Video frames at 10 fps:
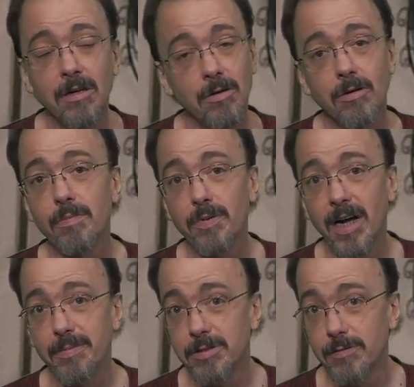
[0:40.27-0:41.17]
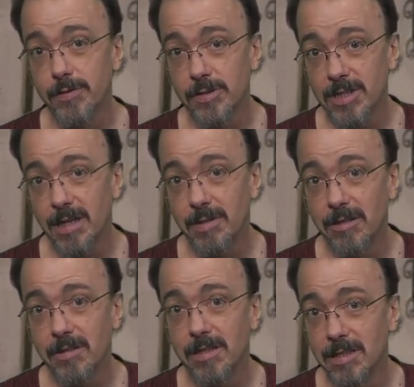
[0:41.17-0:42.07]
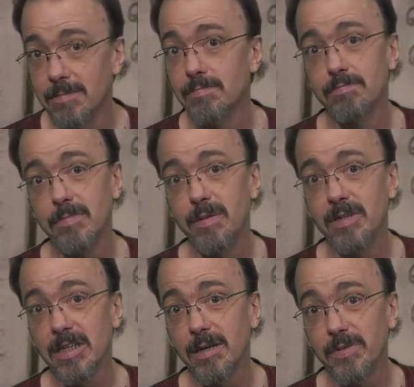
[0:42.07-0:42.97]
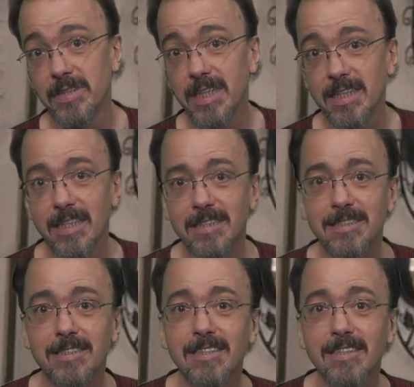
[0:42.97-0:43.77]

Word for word: or perhaps your first time hearing in maybe a couple of decades.